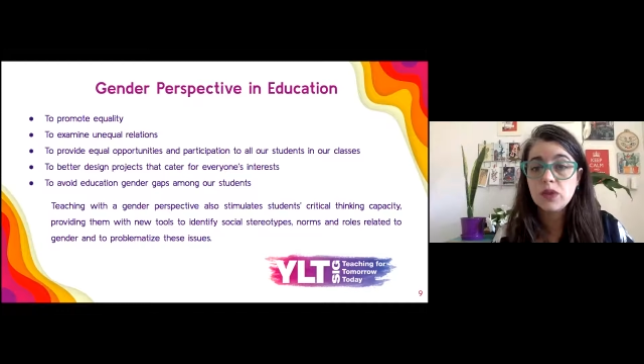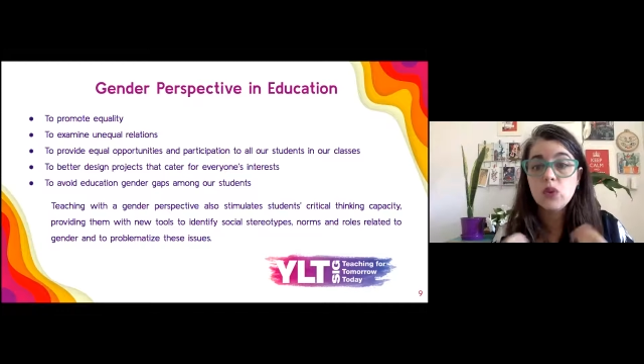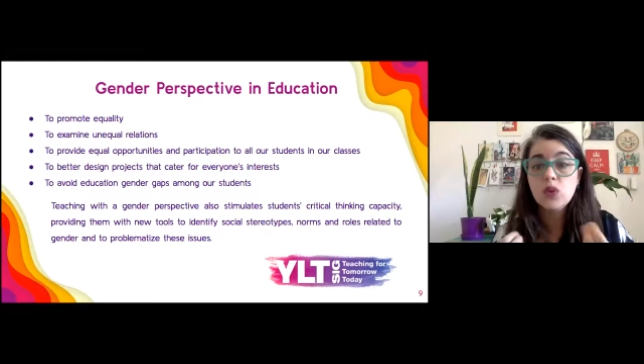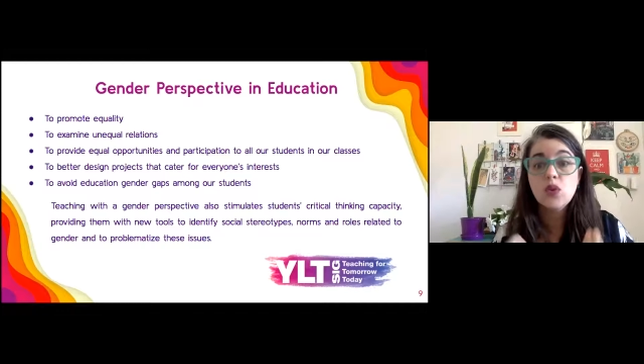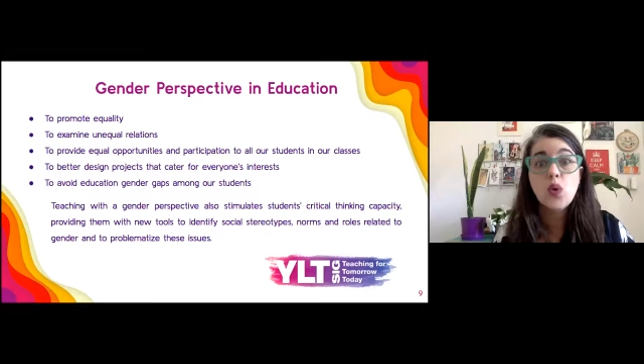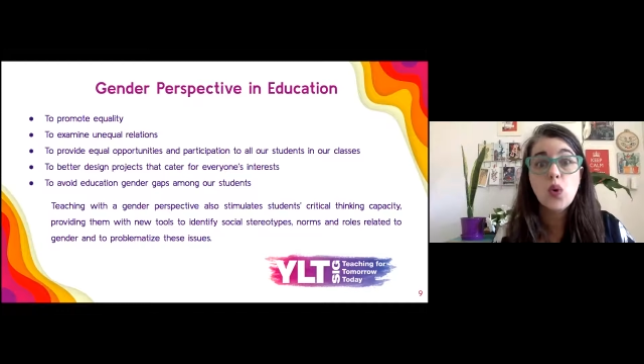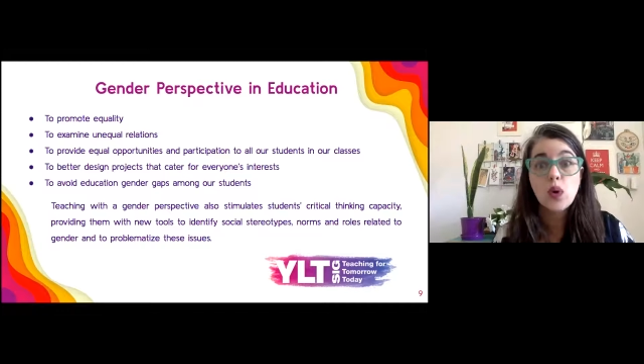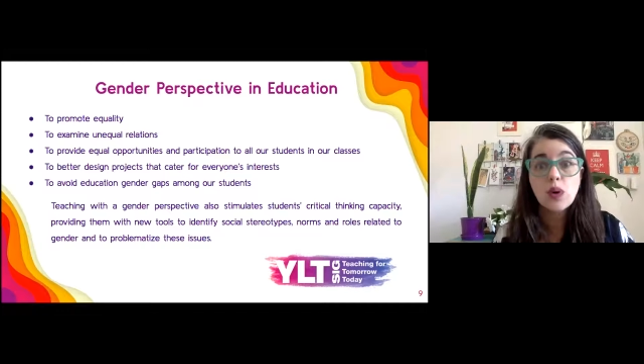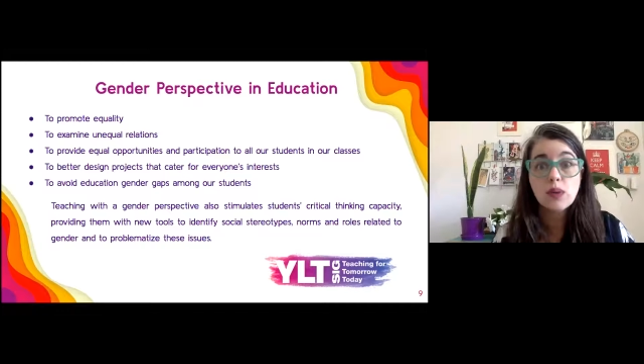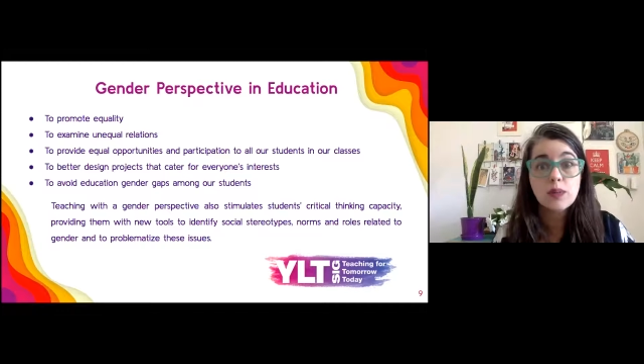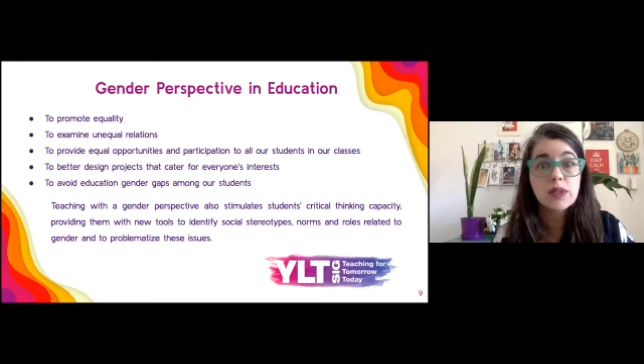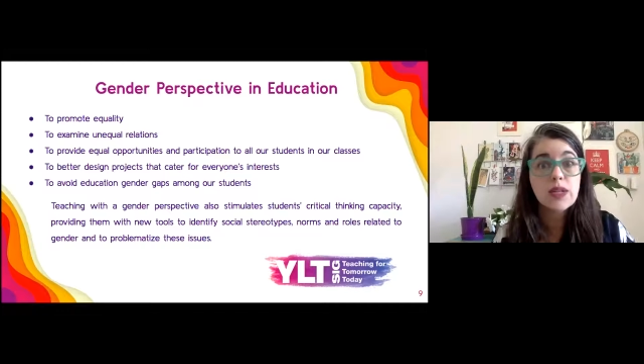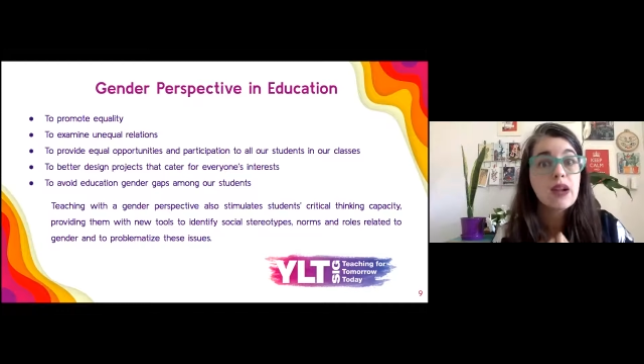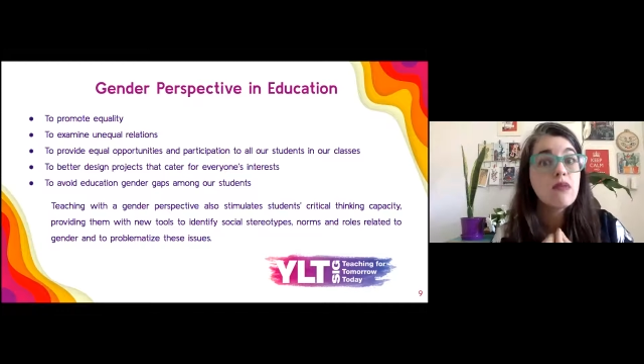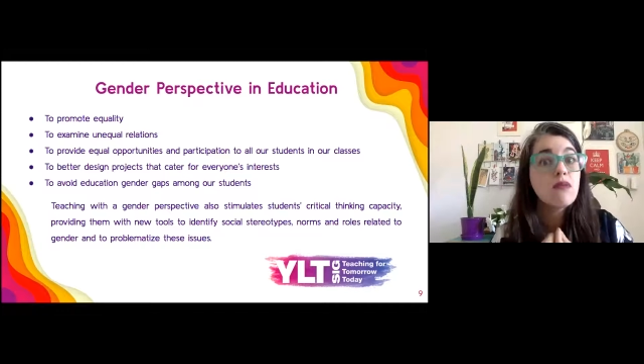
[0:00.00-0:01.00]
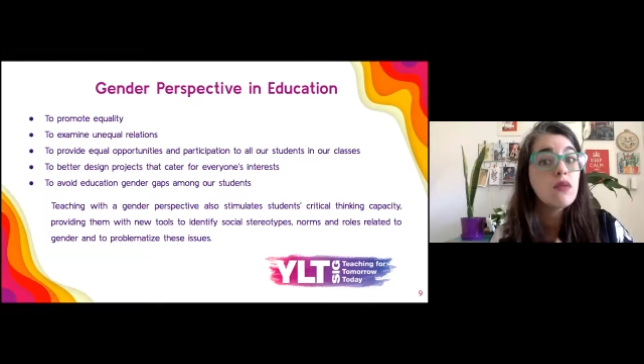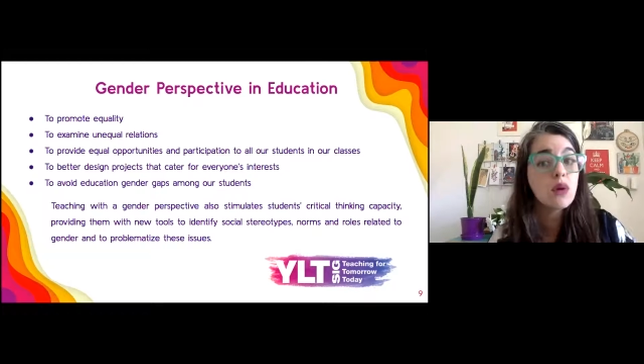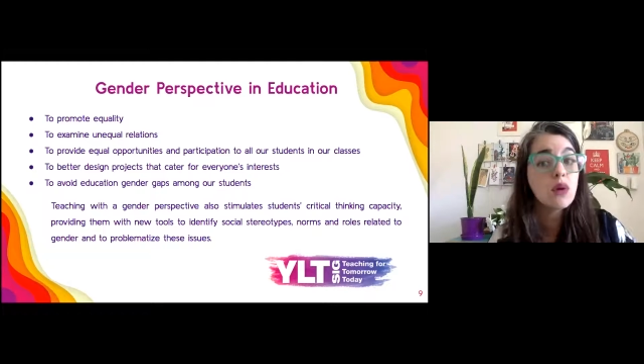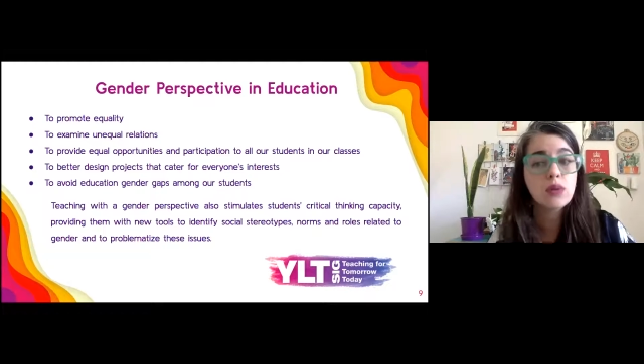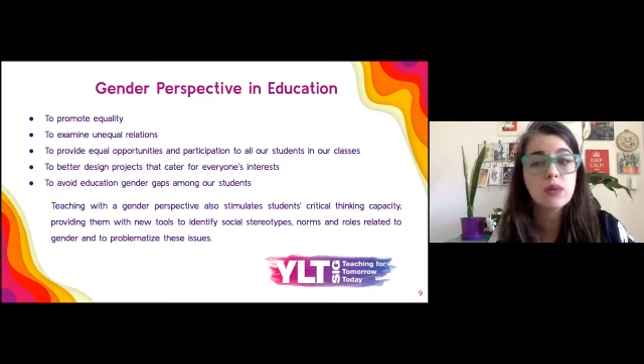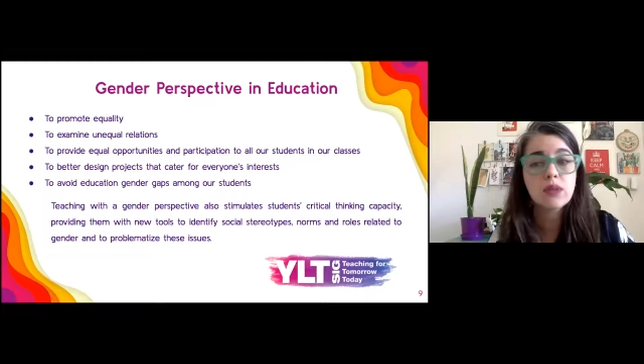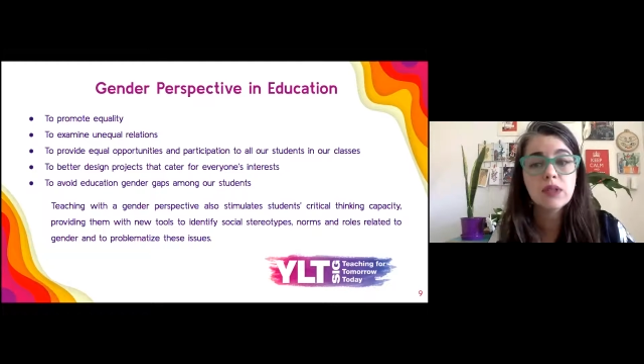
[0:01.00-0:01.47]
norms, and
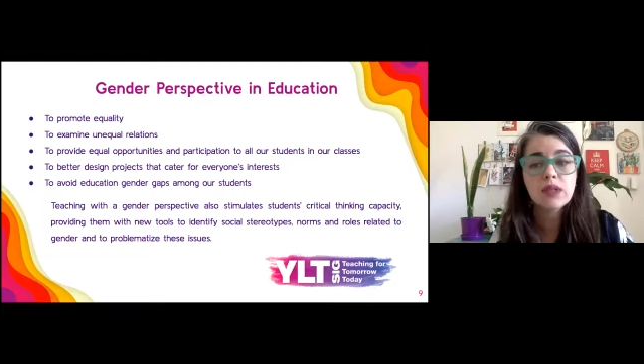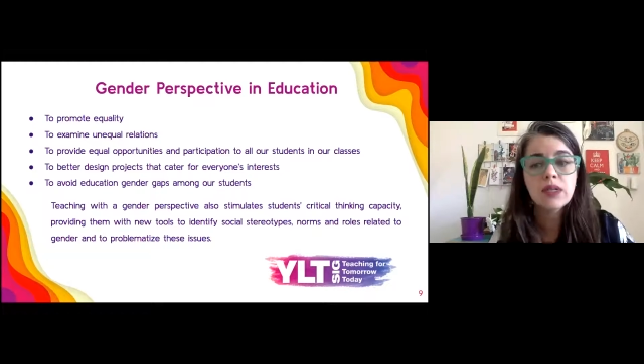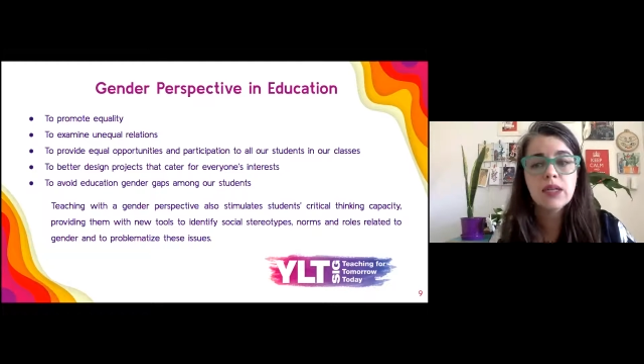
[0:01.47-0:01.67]
roles